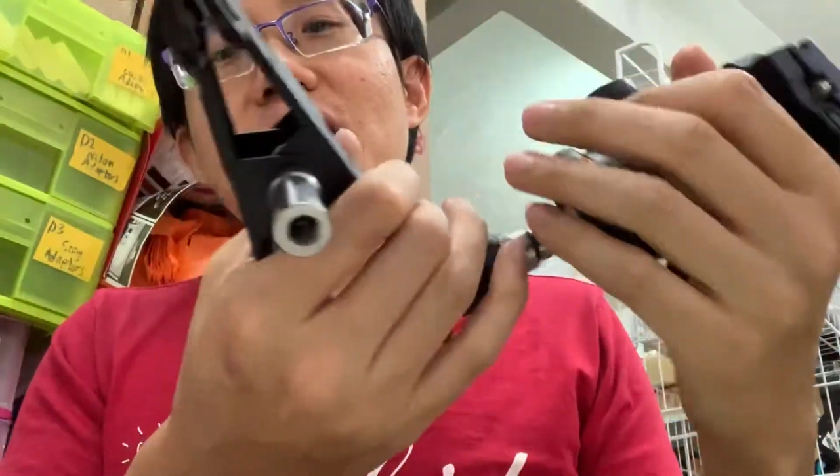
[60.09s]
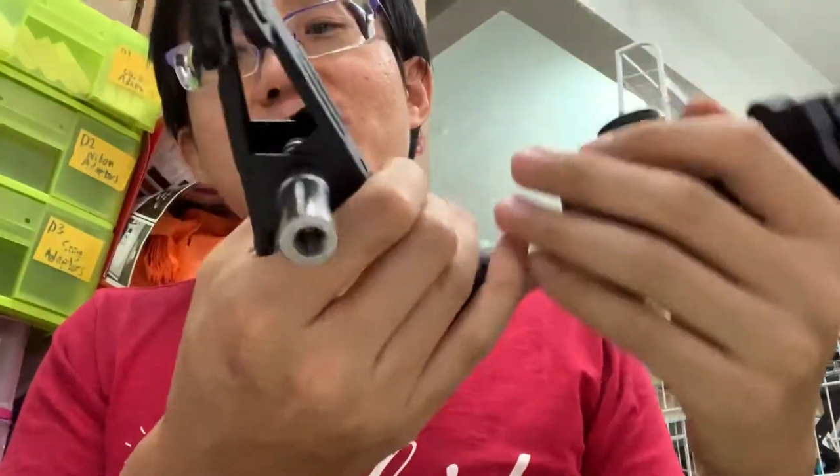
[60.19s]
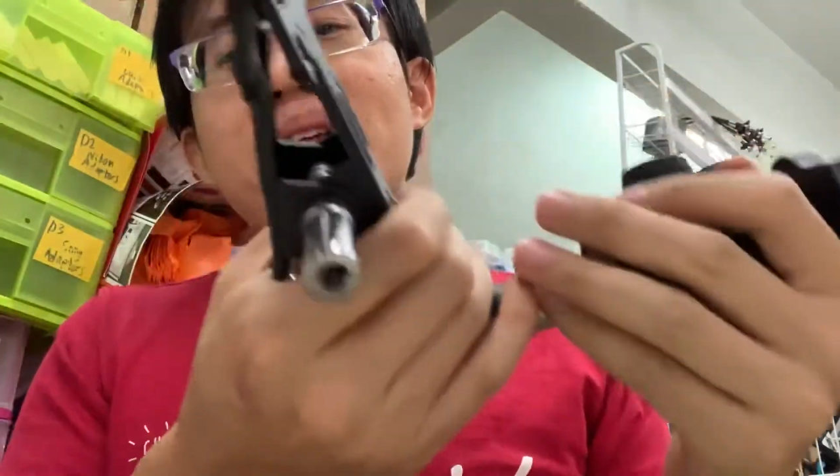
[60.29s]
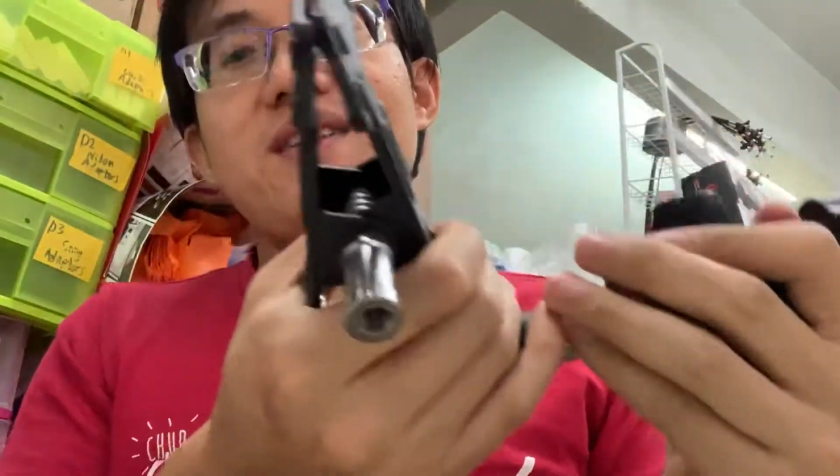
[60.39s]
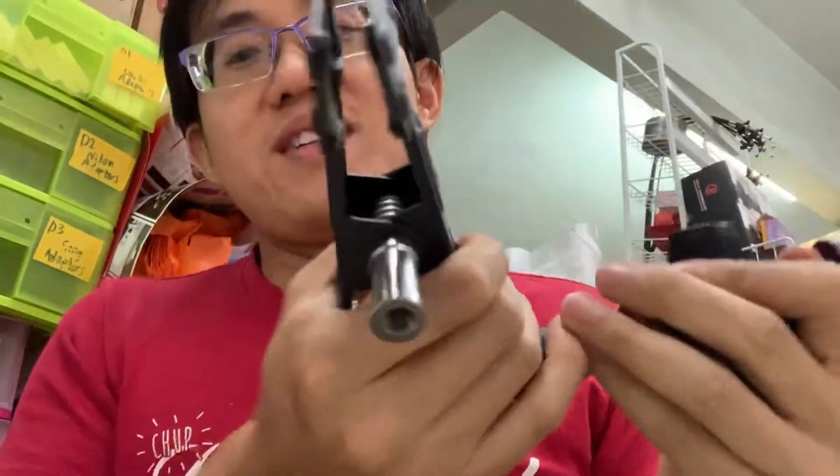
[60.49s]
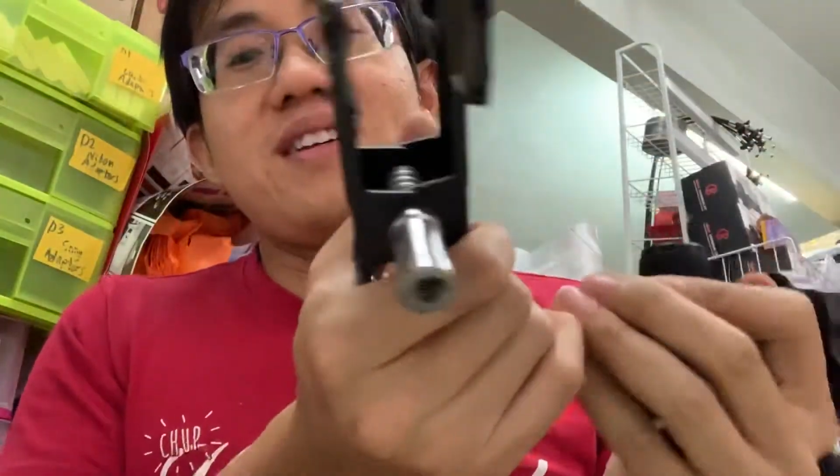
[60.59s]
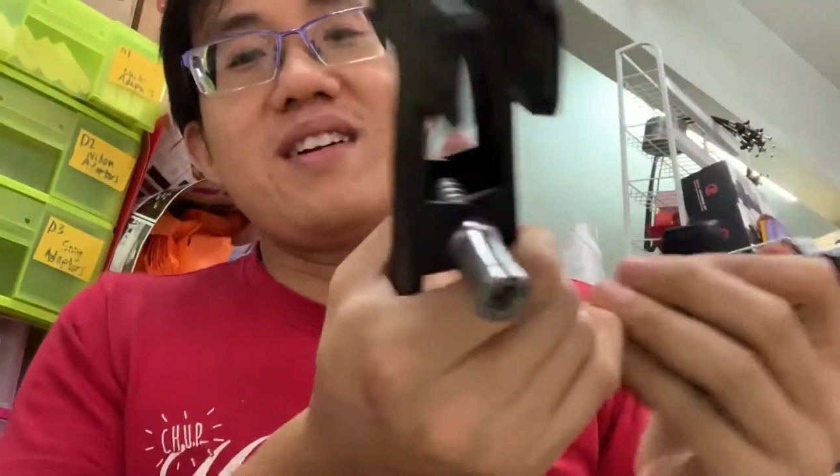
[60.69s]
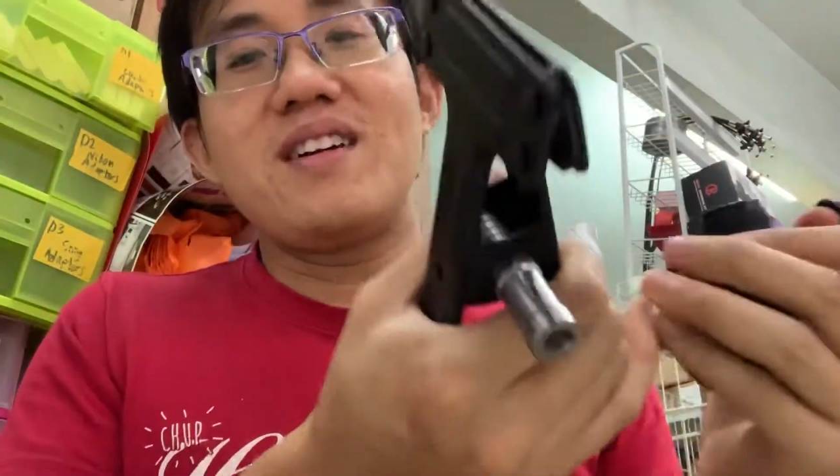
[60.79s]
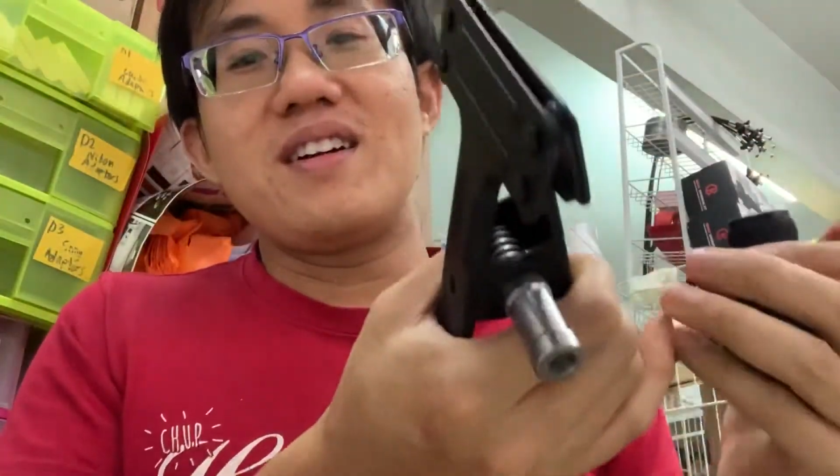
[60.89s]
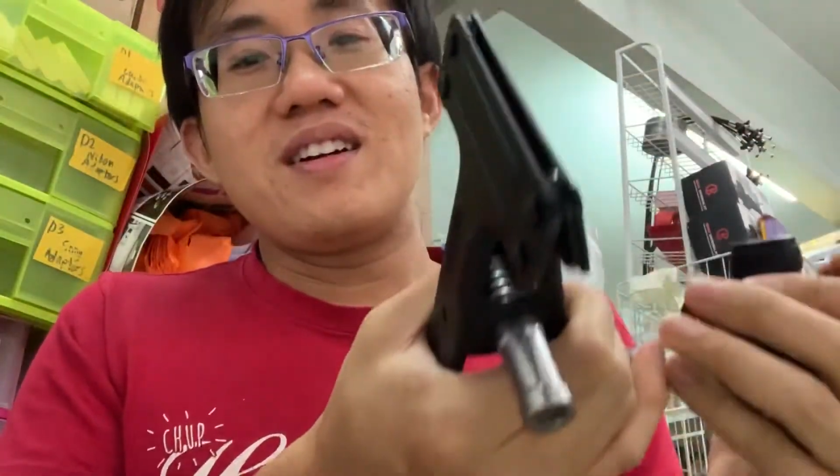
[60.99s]
but
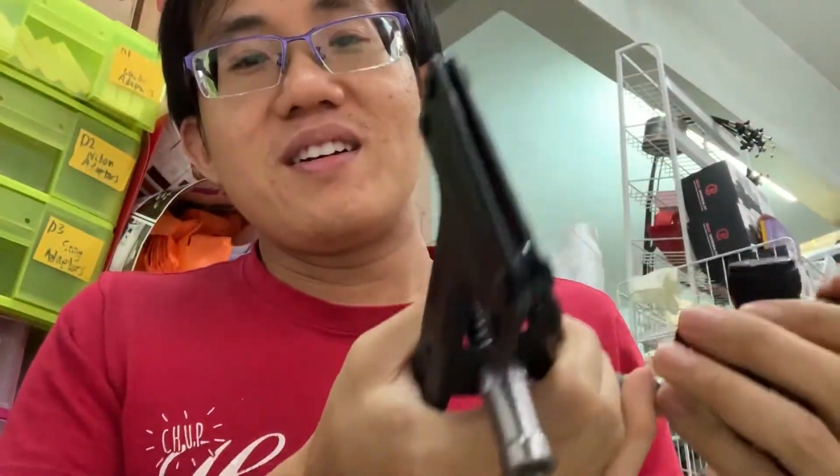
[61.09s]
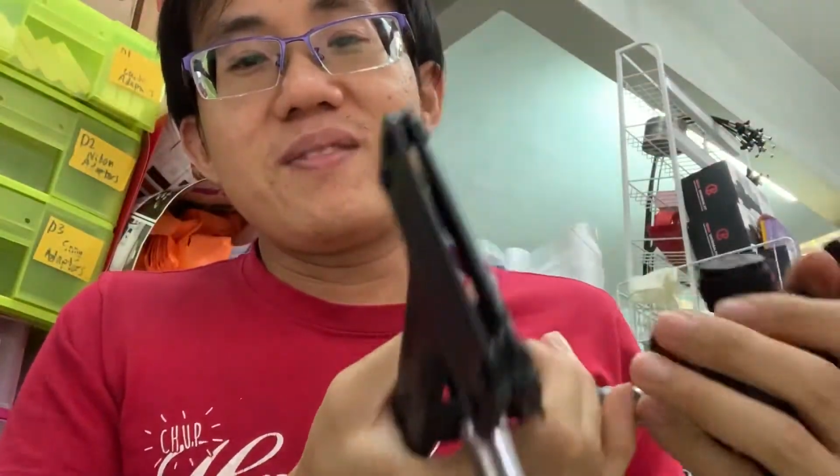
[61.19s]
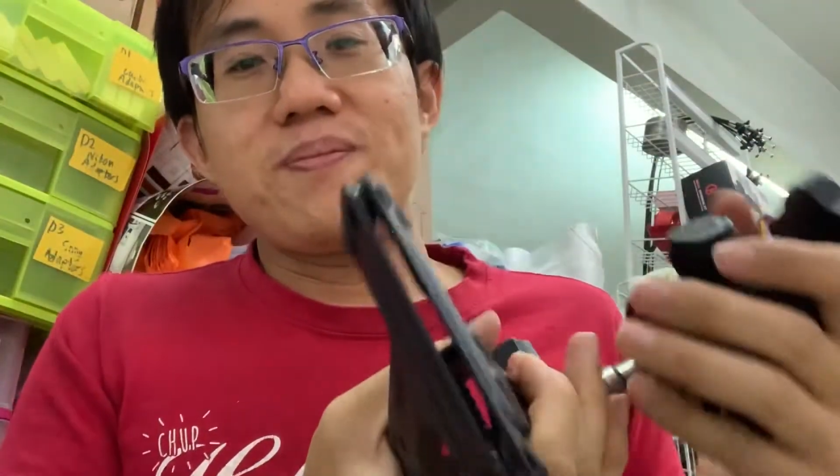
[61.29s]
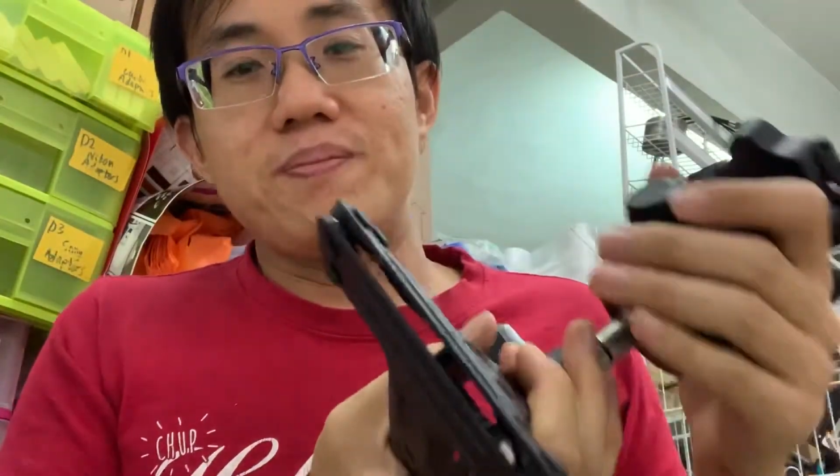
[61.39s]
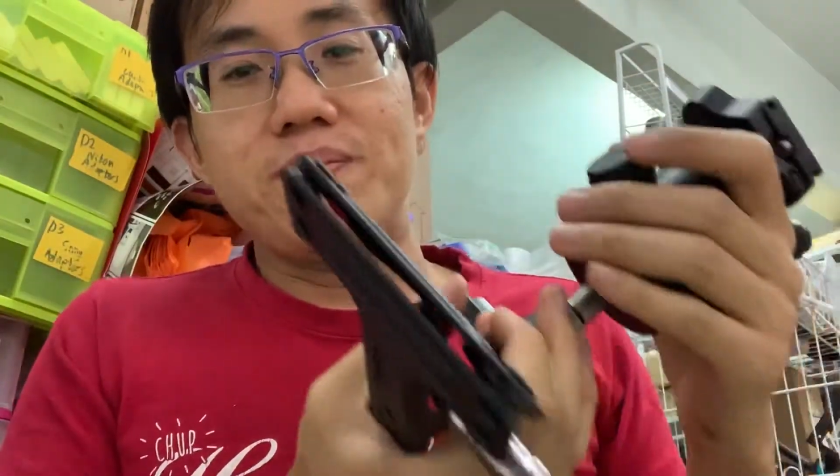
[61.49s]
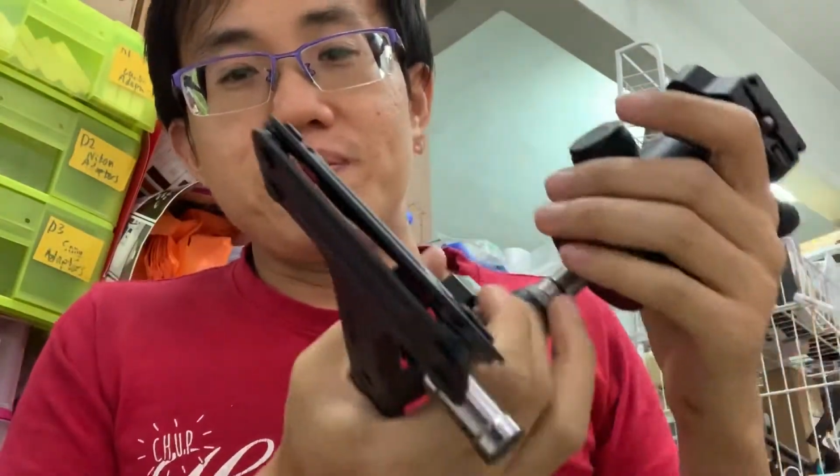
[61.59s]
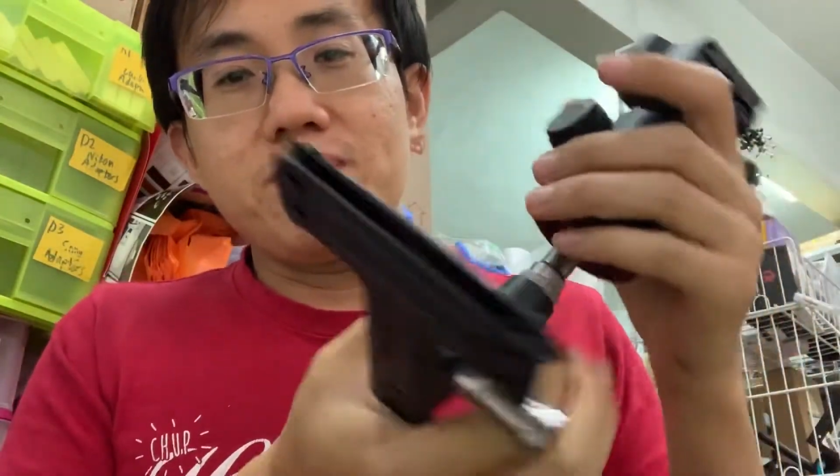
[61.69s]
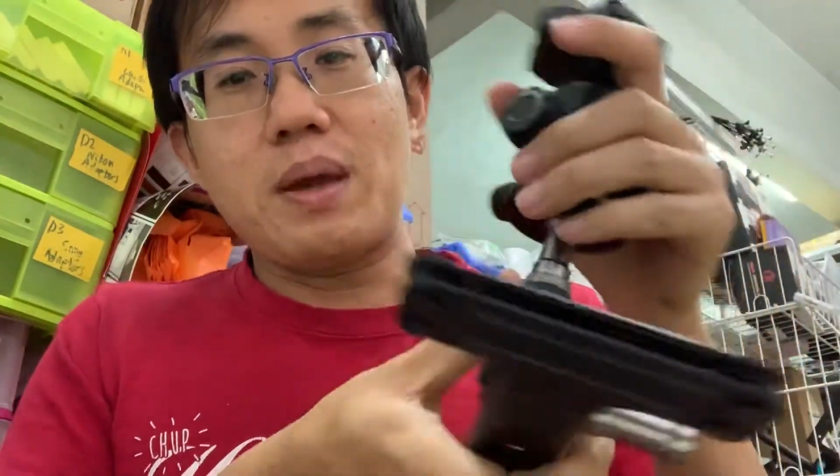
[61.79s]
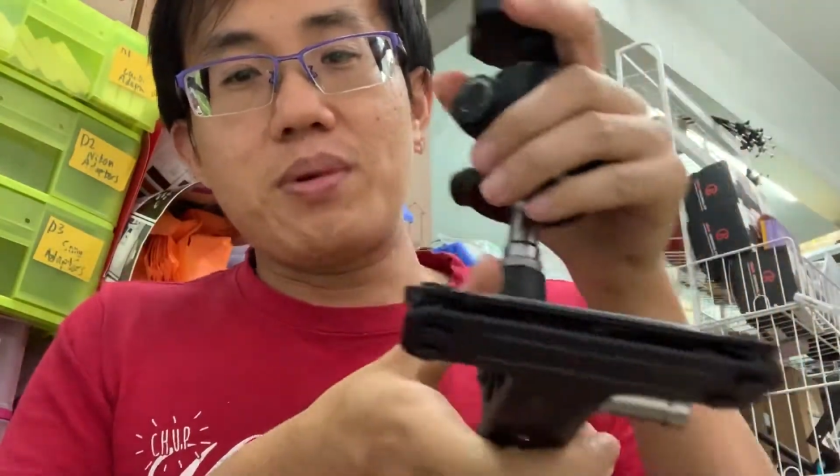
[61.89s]
maybe